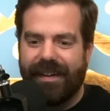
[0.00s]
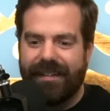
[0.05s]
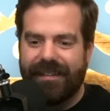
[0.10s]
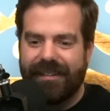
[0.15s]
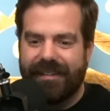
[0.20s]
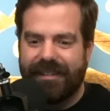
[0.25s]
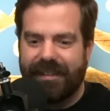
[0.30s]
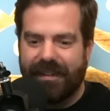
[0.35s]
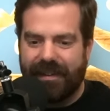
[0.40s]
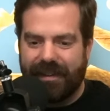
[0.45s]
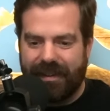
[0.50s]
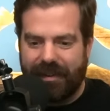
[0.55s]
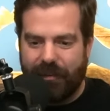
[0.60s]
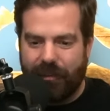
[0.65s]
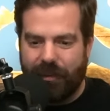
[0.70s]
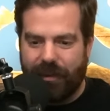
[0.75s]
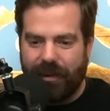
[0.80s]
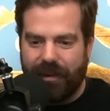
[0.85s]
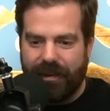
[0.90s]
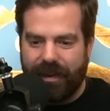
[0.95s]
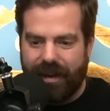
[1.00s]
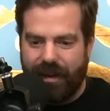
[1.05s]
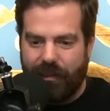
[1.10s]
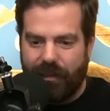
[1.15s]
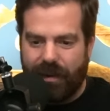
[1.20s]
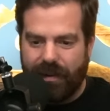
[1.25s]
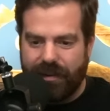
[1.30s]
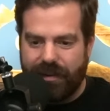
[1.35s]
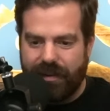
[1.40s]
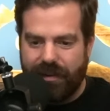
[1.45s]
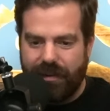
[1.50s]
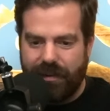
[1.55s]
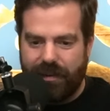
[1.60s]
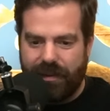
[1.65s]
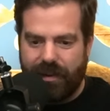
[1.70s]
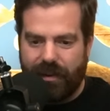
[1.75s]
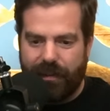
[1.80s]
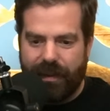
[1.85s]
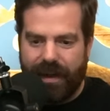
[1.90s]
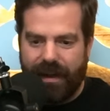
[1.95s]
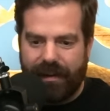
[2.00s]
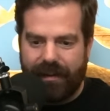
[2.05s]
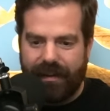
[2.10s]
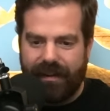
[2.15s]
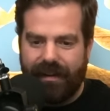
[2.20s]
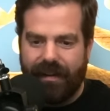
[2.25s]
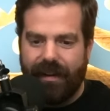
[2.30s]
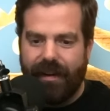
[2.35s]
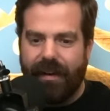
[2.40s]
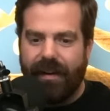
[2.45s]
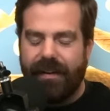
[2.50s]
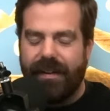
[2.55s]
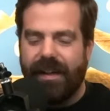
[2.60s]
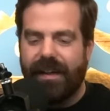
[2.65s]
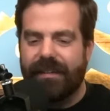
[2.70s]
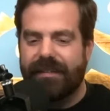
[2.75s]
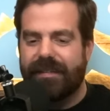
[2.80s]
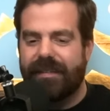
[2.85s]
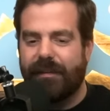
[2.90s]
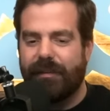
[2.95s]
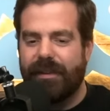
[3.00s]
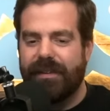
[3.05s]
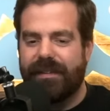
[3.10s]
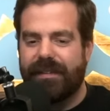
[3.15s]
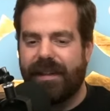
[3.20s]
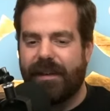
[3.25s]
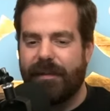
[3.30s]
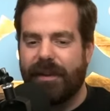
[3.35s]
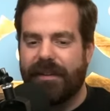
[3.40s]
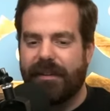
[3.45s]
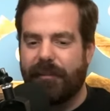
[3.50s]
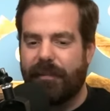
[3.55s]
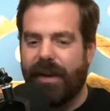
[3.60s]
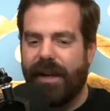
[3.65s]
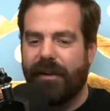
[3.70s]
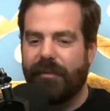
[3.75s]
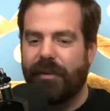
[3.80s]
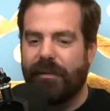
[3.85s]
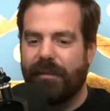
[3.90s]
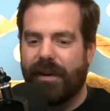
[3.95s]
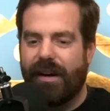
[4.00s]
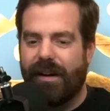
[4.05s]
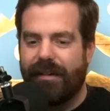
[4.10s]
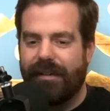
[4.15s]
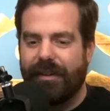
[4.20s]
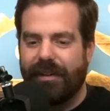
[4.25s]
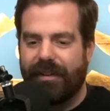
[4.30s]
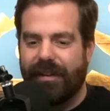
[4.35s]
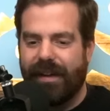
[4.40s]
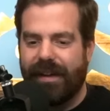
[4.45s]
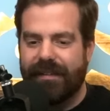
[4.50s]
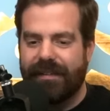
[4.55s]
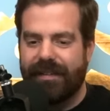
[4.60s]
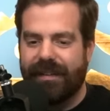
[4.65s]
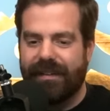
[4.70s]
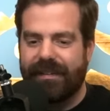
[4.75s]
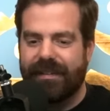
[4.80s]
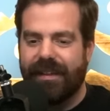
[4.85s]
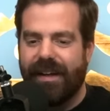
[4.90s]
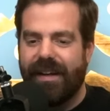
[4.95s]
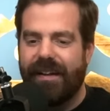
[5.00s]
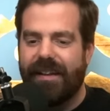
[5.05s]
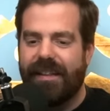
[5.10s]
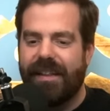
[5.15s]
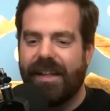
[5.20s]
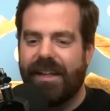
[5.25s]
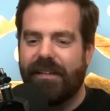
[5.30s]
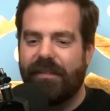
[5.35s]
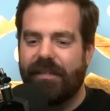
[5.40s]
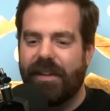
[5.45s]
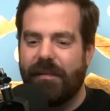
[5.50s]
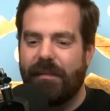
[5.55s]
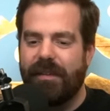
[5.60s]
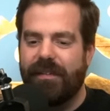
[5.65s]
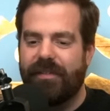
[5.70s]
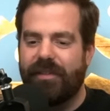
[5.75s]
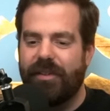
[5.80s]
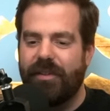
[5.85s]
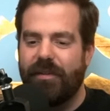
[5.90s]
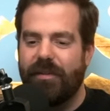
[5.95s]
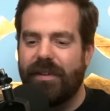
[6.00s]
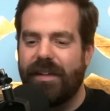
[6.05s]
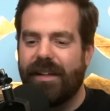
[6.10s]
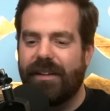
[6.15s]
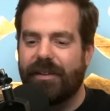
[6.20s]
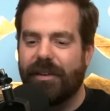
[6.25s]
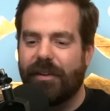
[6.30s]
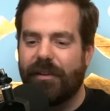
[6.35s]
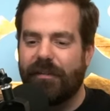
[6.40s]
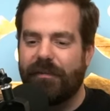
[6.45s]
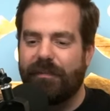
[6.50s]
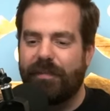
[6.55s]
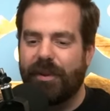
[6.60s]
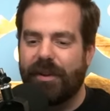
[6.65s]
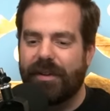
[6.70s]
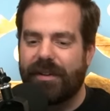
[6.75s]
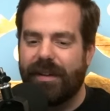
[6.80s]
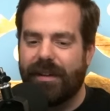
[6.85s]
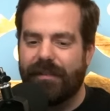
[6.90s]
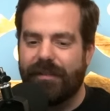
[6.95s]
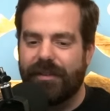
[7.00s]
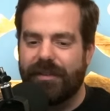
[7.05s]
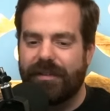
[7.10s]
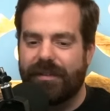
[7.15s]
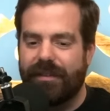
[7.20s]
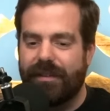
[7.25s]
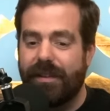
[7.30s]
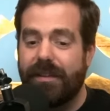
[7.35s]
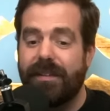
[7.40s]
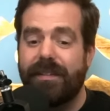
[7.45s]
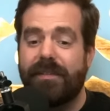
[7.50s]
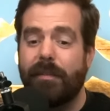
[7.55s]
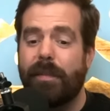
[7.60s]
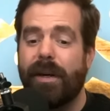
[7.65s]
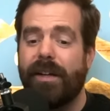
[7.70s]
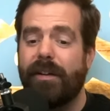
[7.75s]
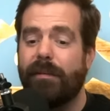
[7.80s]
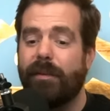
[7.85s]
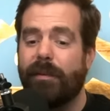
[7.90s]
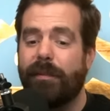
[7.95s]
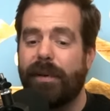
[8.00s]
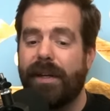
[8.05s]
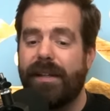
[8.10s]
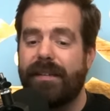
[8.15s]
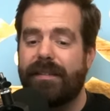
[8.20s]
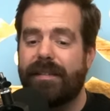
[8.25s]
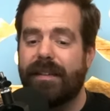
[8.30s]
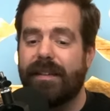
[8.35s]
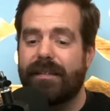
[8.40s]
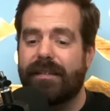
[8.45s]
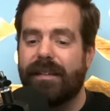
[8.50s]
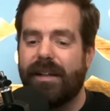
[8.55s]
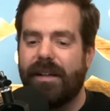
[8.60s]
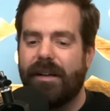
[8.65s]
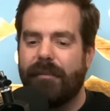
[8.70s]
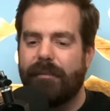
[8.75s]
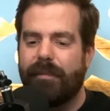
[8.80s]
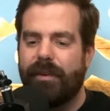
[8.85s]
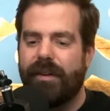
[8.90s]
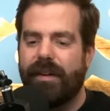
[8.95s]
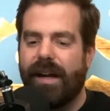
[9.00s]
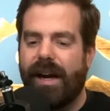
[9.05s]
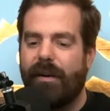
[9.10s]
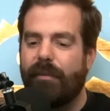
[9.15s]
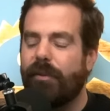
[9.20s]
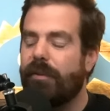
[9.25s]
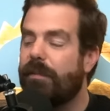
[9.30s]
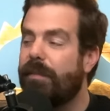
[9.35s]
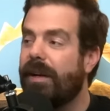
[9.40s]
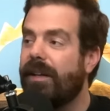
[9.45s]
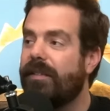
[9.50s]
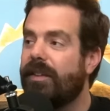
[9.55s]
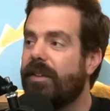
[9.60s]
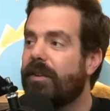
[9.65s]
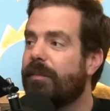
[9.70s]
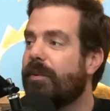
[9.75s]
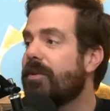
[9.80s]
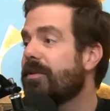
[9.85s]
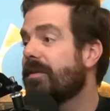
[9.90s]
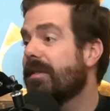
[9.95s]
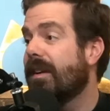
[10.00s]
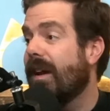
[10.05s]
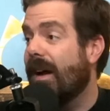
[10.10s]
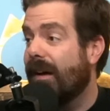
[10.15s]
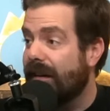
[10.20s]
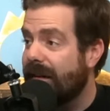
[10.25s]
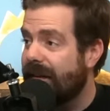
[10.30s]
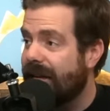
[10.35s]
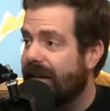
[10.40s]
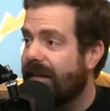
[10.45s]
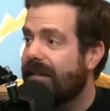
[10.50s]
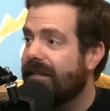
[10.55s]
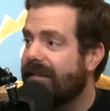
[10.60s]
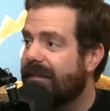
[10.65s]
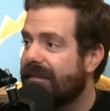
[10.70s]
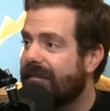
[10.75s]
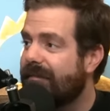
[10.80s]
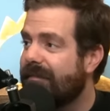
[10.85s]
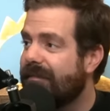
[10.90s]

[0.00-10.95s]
I just saw a word that I want to go back on. Yeah, someone said about the Penguin Modern Classics, think of them as the Uniqlo of book covers. Good as dependable basics, but not worth basing your personality on.